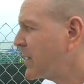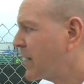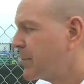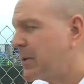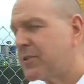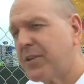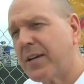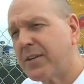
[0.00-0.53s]
I'm
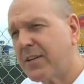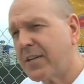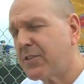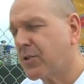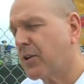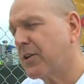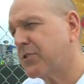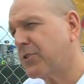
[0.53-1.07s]
not saying
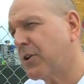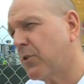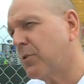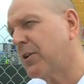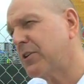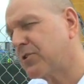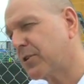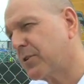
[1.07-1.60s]
diesel is the
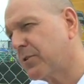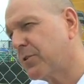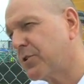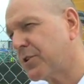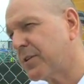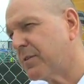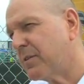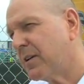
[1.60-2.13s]
only
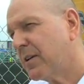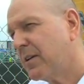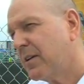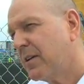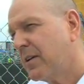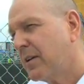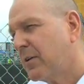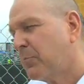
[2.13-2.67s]

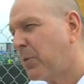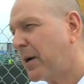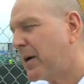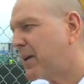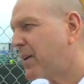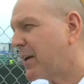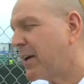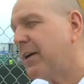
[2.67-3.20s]
solution,
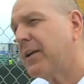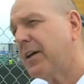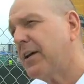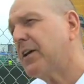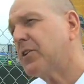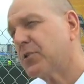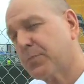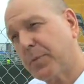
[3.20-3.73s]
but it
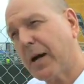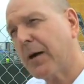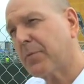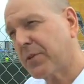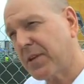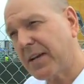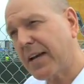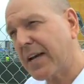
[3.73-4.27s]
is
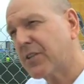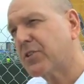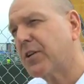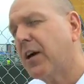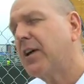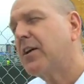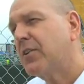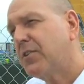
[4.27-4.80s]
probably the next
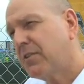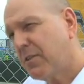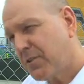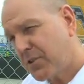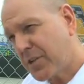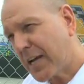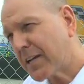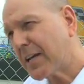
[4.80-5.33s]

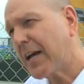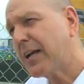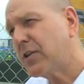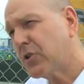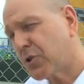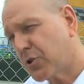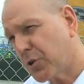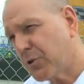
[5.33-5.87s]

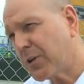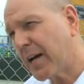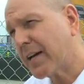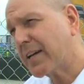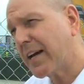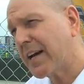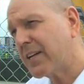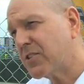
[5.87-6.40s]
decade to two
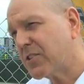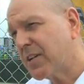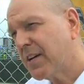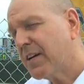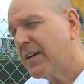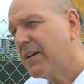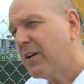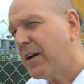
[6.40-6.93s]
decades
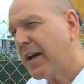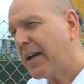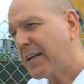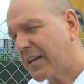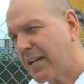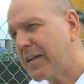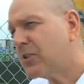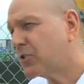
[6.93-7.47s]
a
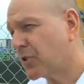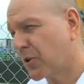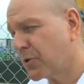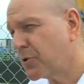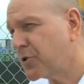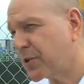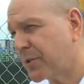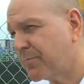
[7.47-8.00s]
key
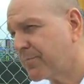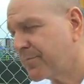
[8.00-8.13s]
solution.